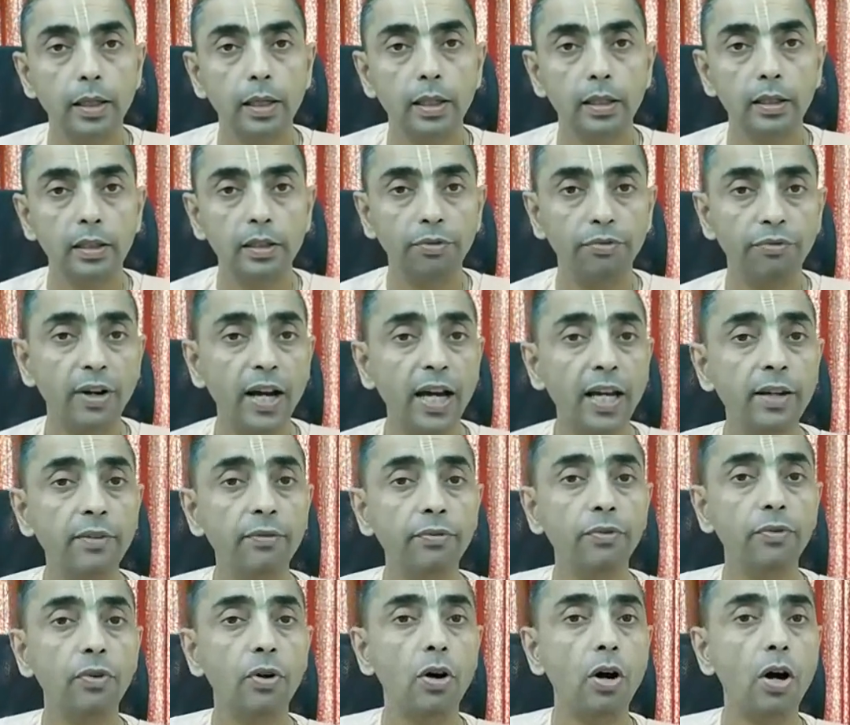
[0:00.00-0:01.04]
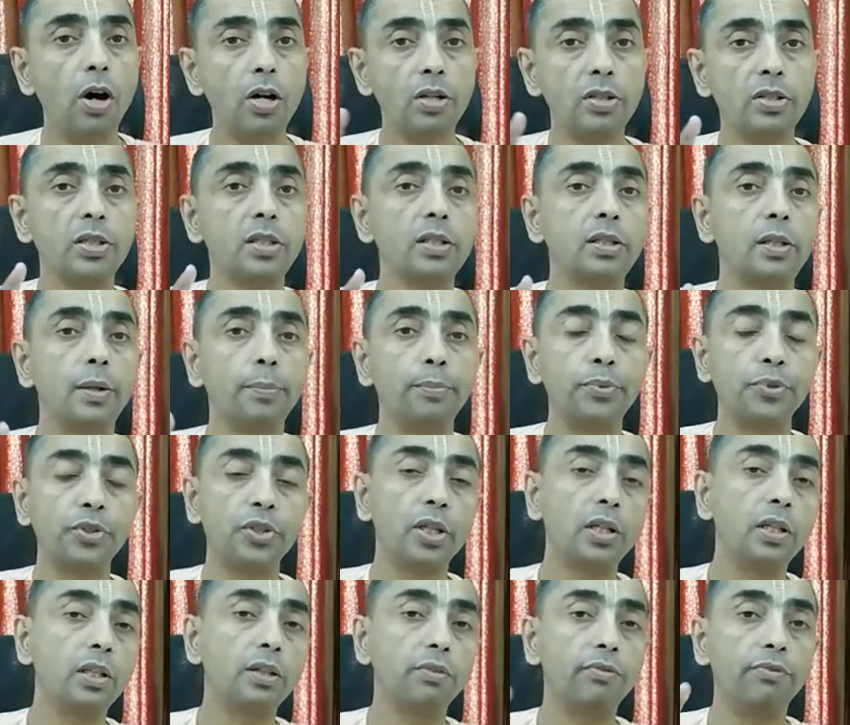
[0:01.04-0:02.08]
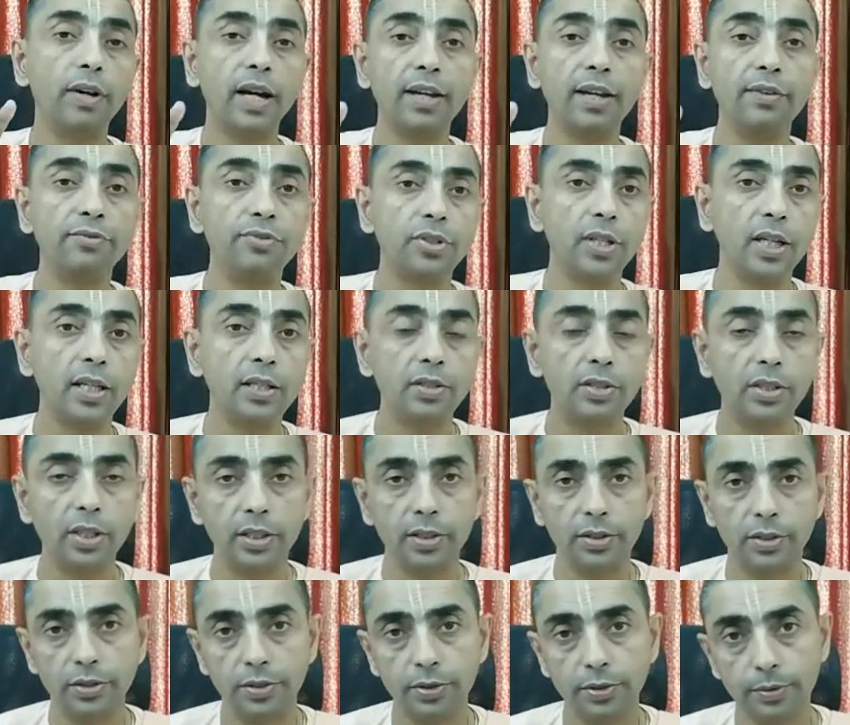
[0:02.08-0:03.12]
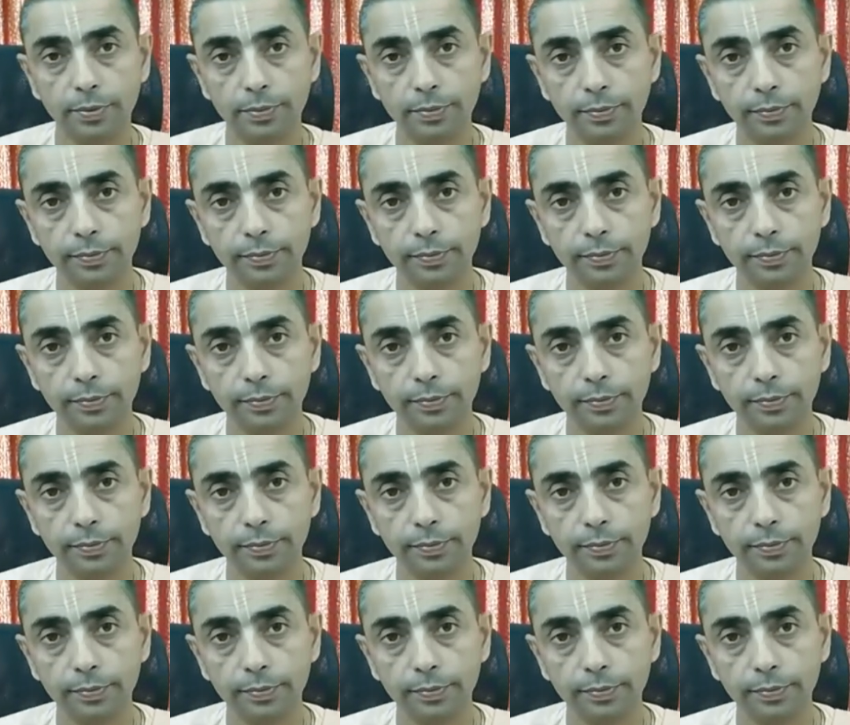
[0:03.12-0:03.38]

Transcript: The five horses represent the five senses.